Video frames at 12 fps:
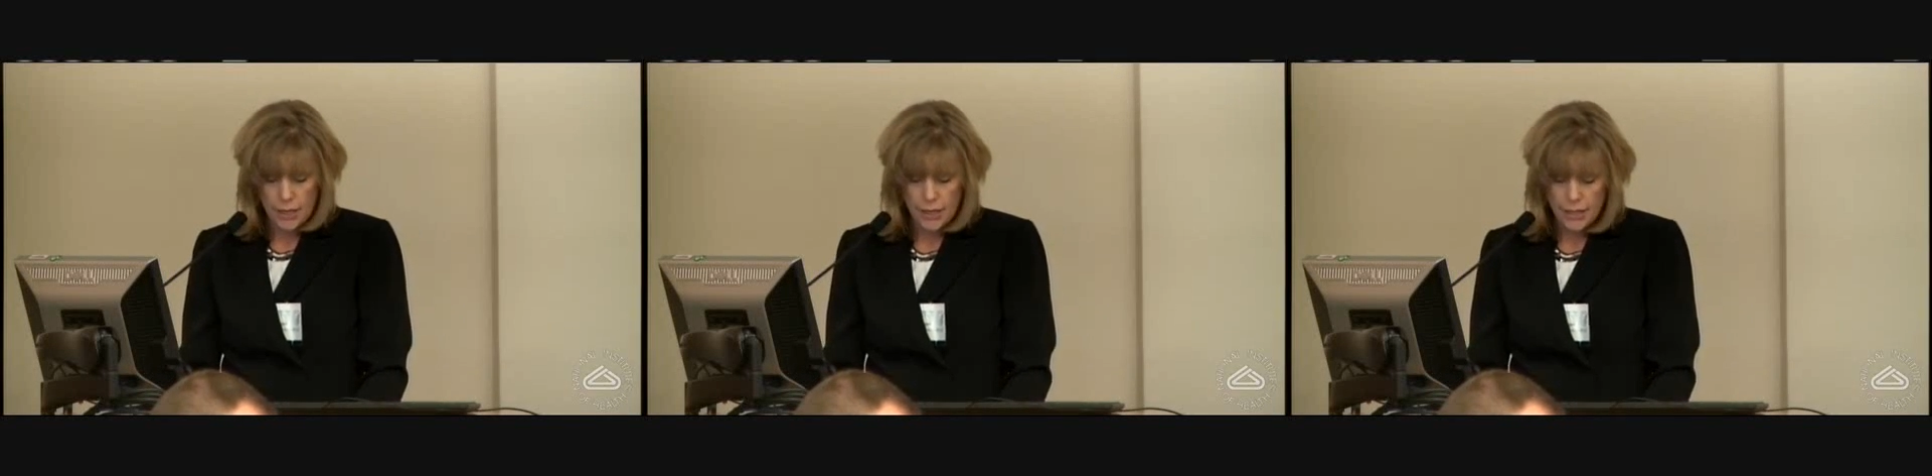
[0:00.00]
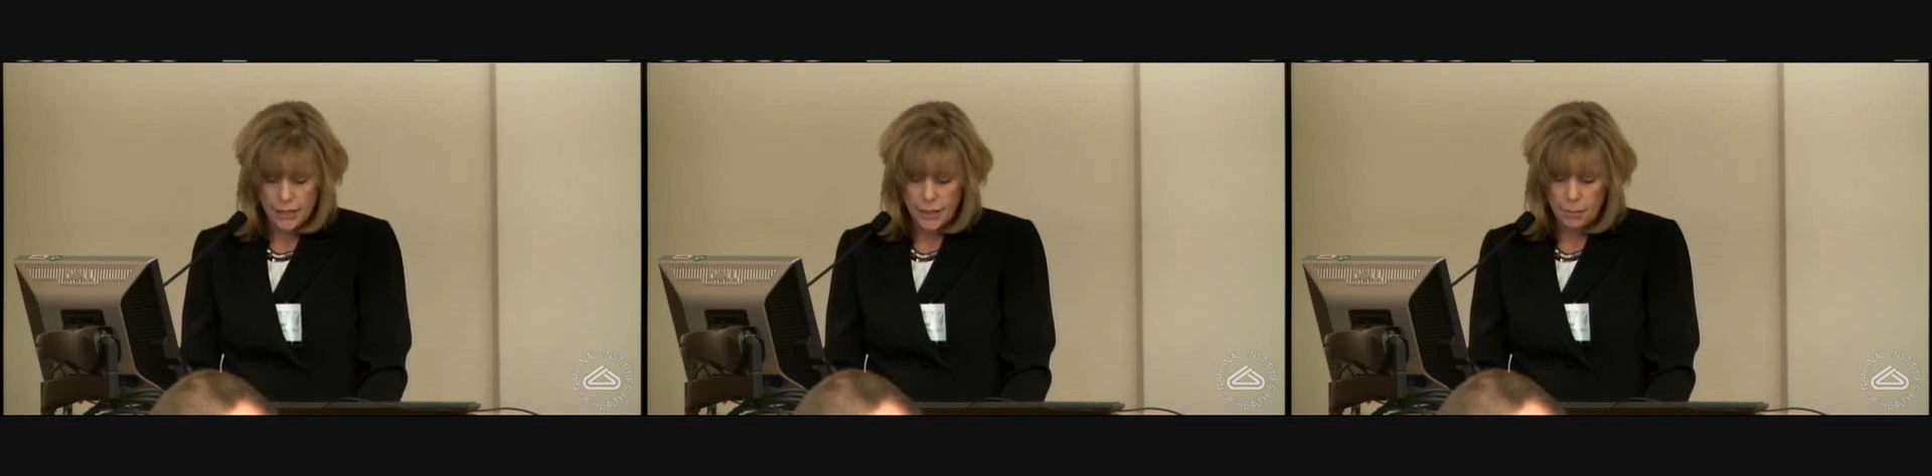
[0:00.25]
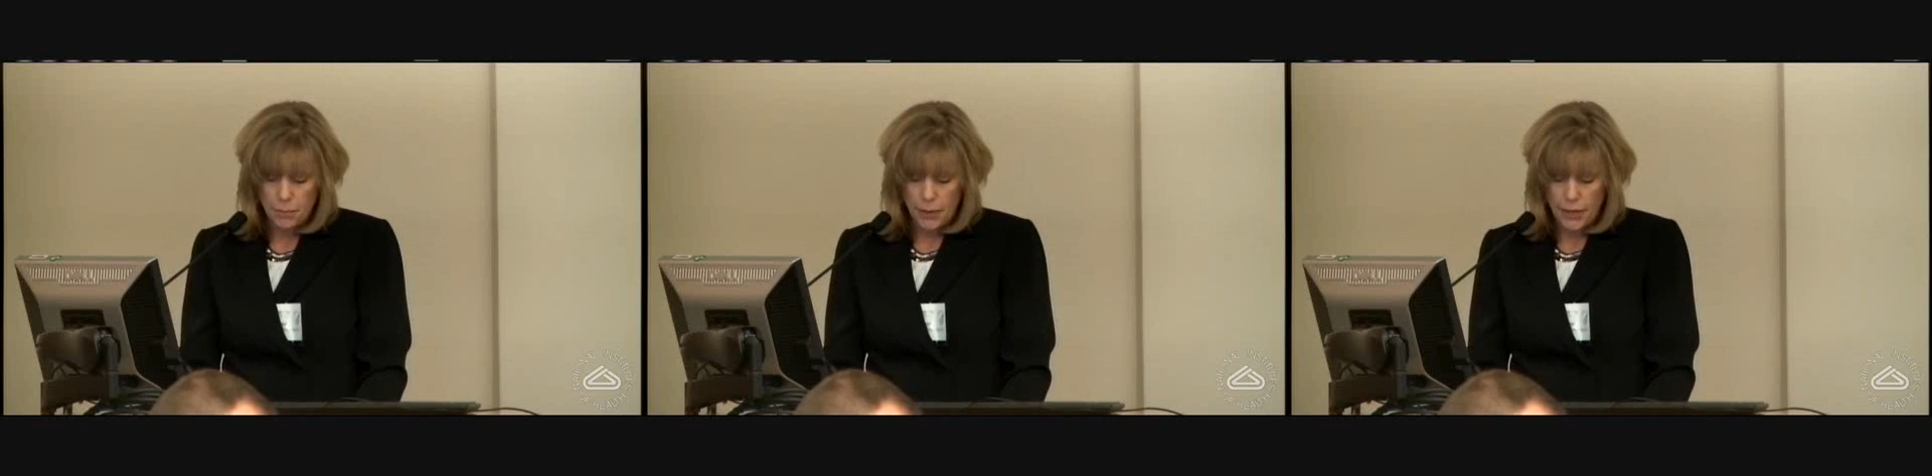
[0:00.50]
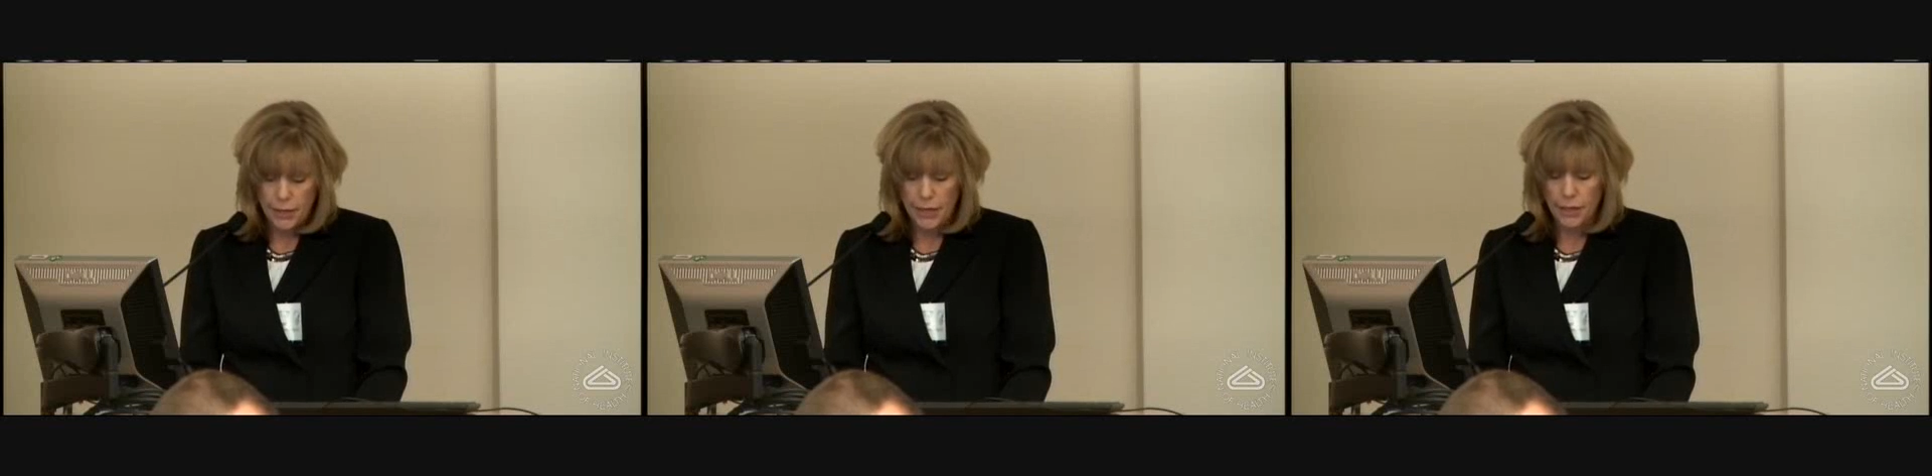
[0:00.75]
that's
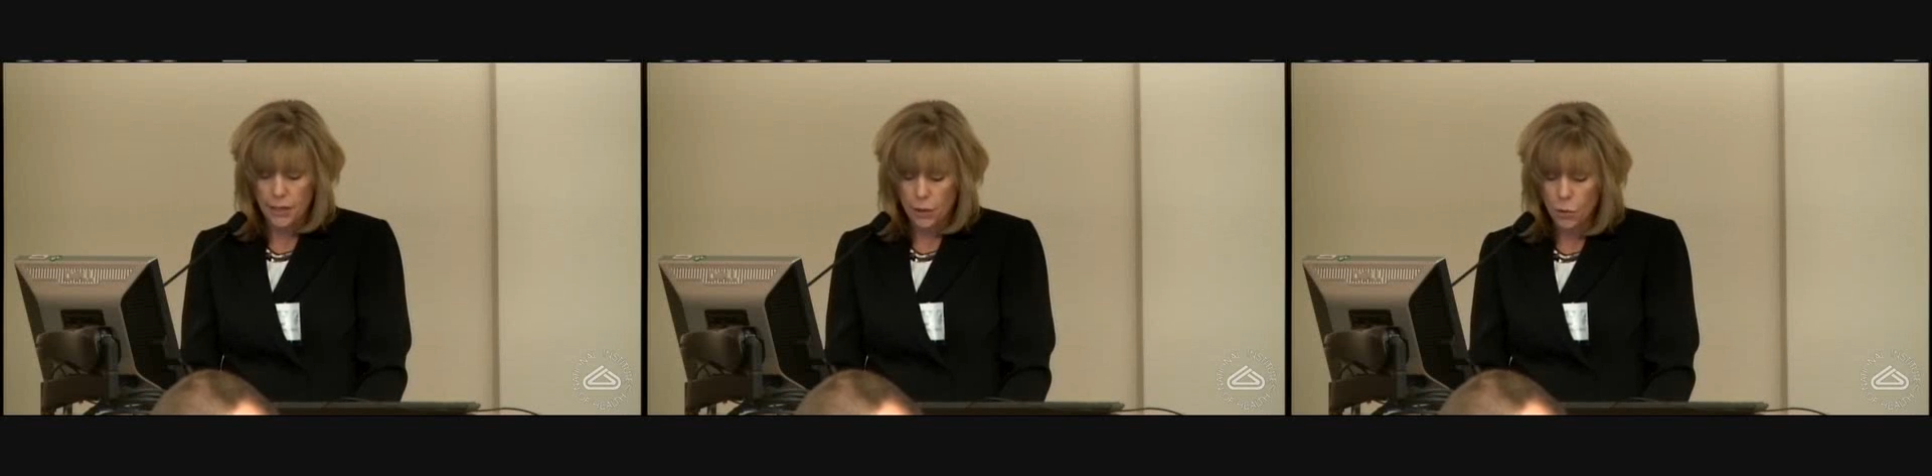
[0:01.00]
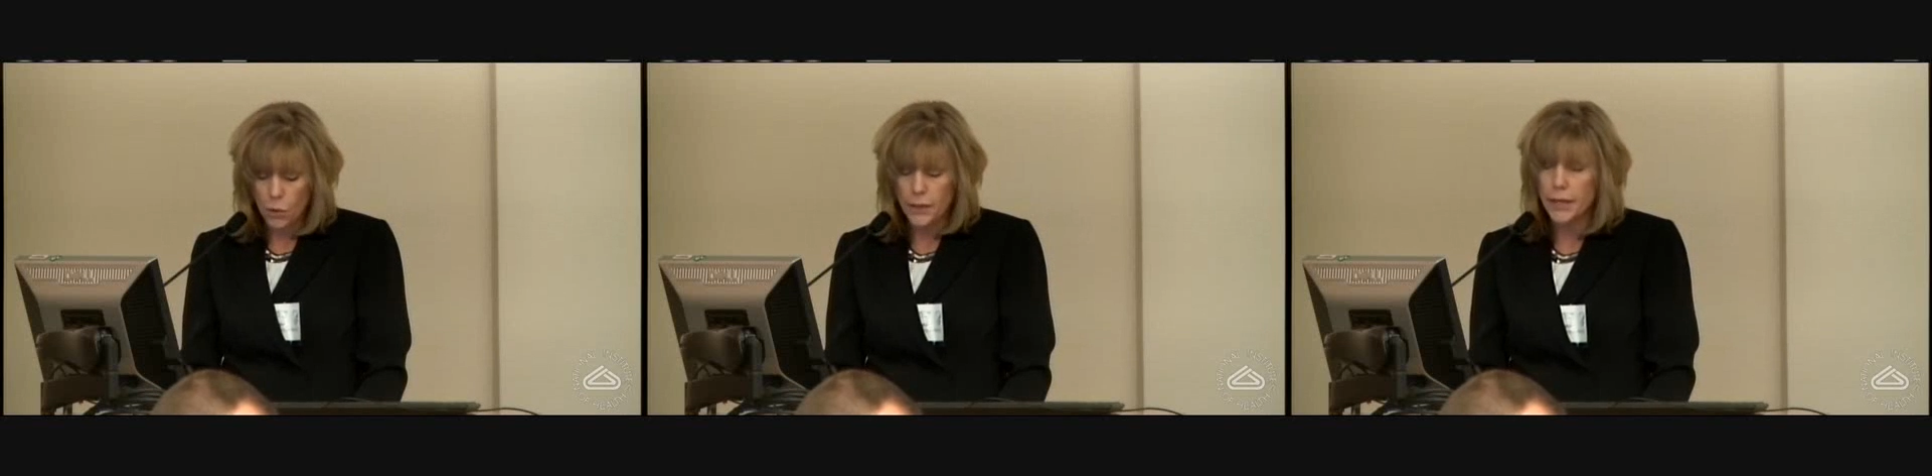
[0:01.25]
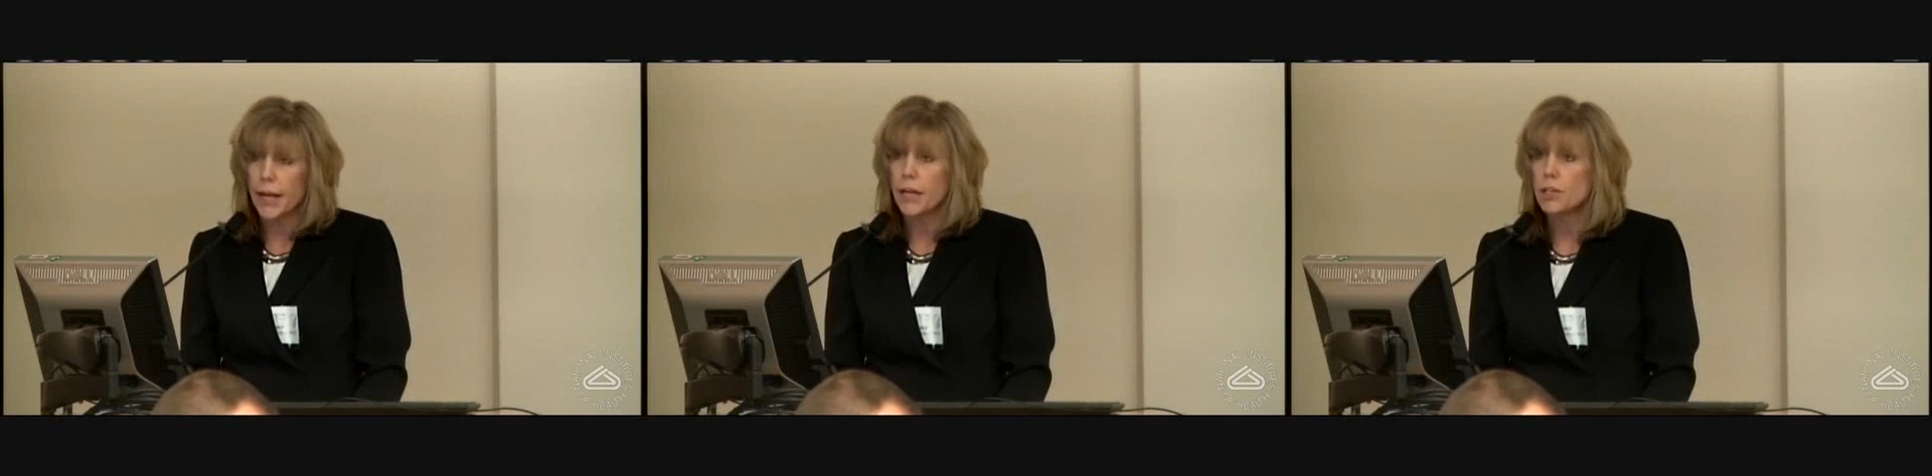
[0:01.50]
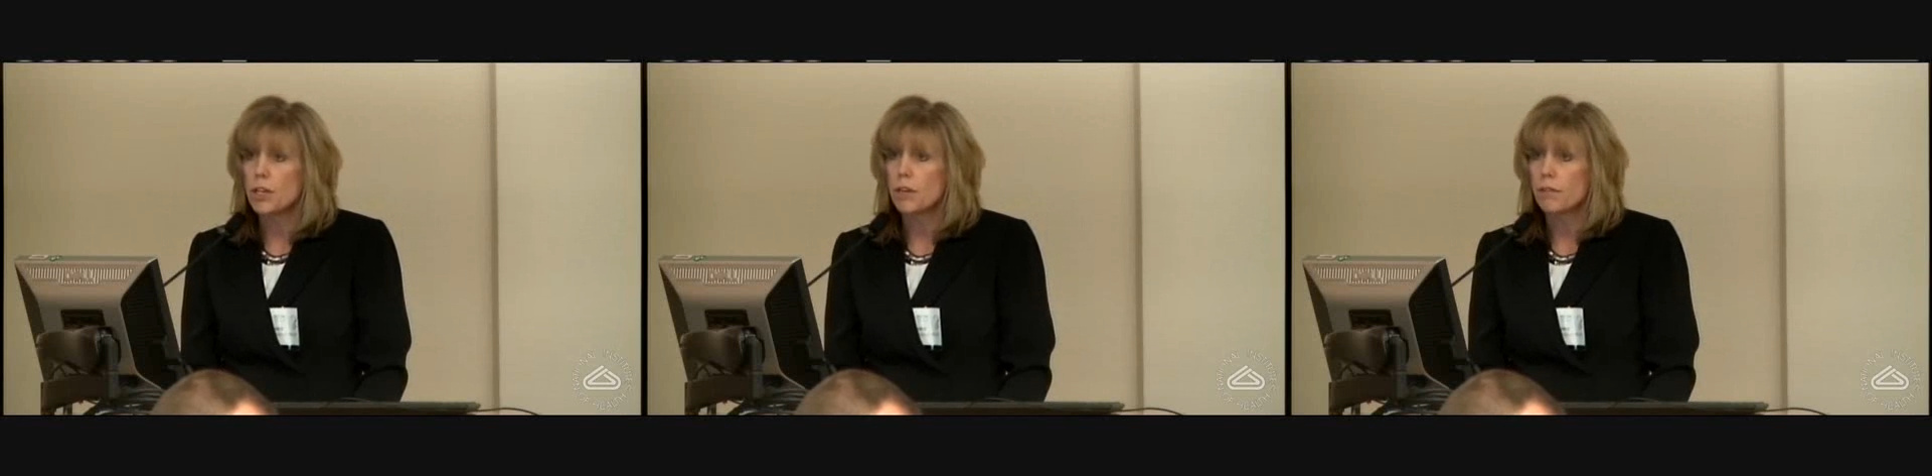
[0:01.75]
impeding the
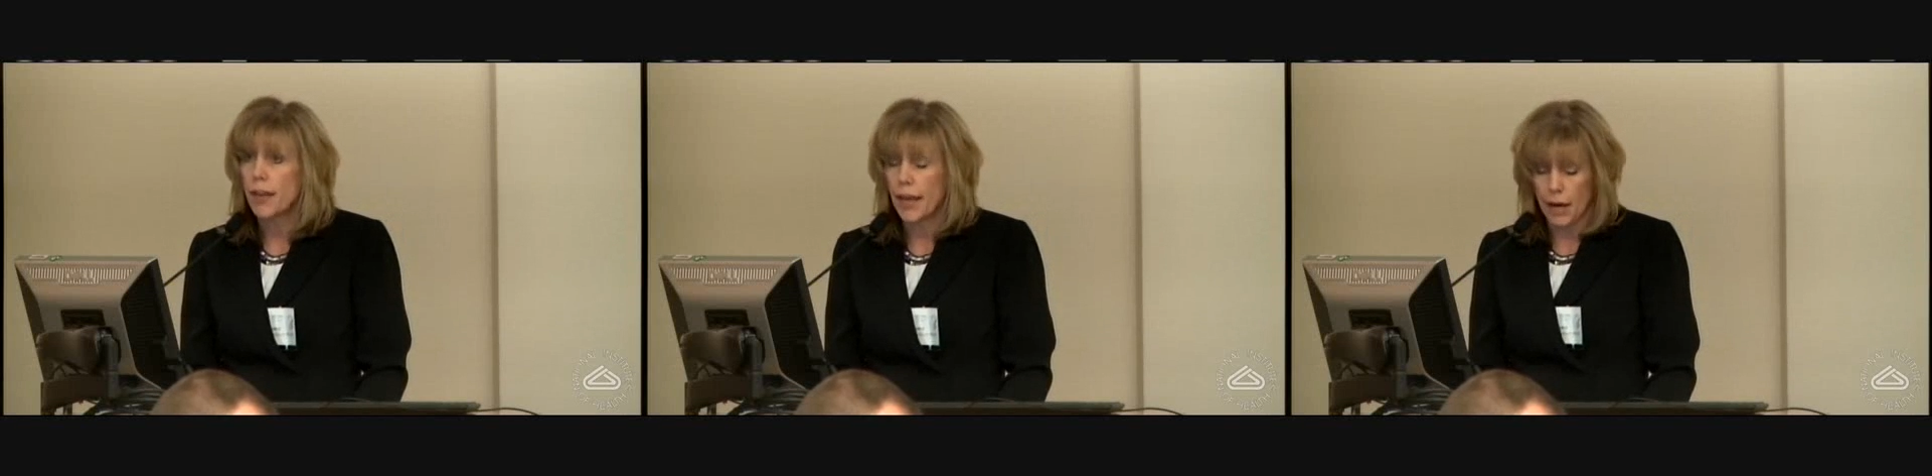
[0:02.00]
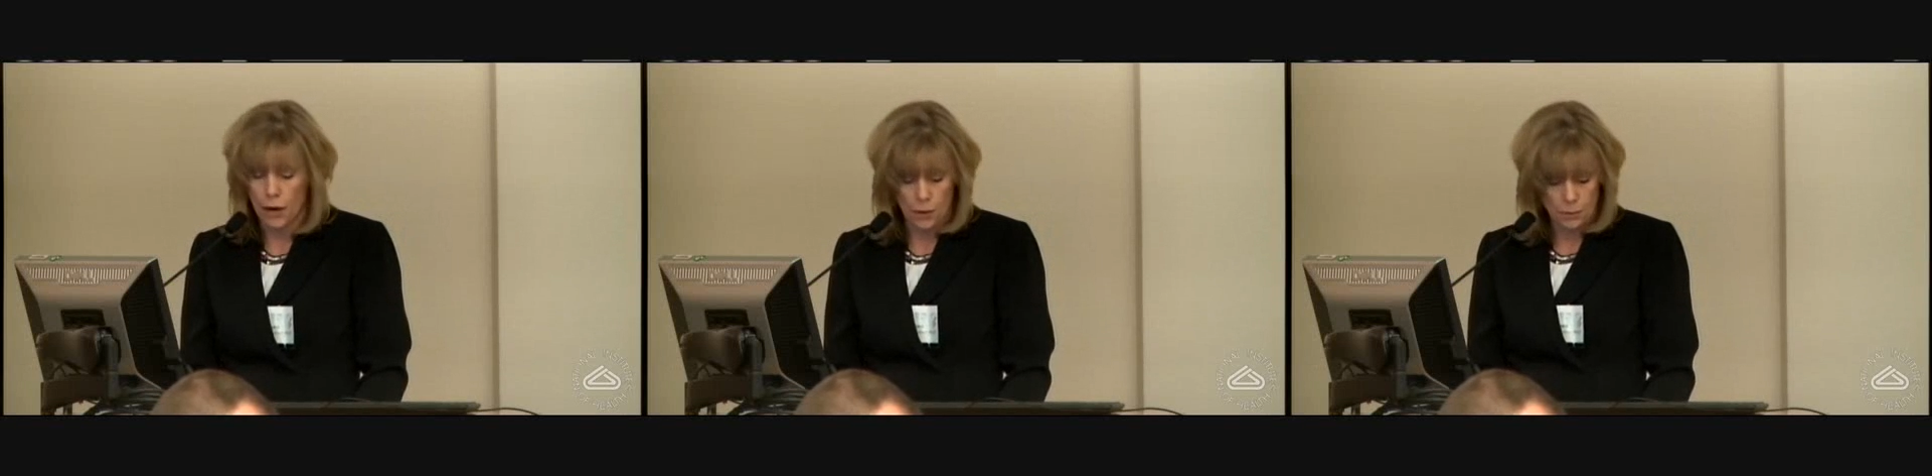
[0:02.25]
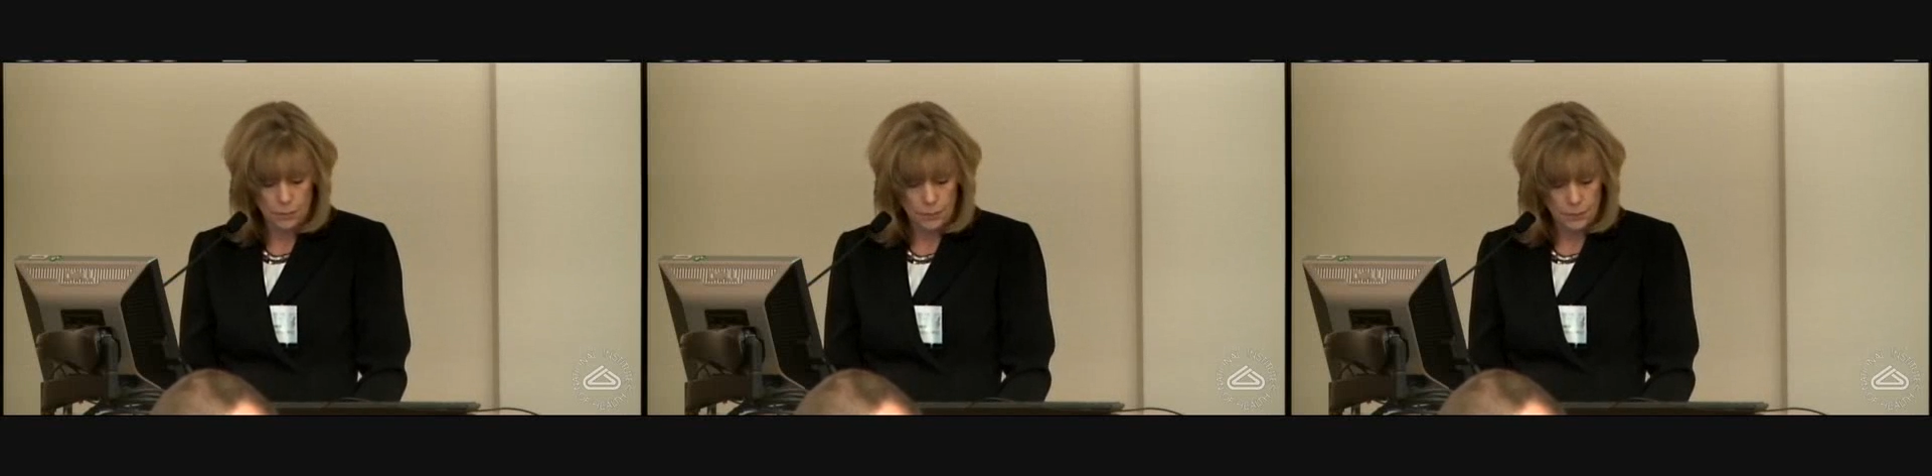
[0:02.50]
coordination of care.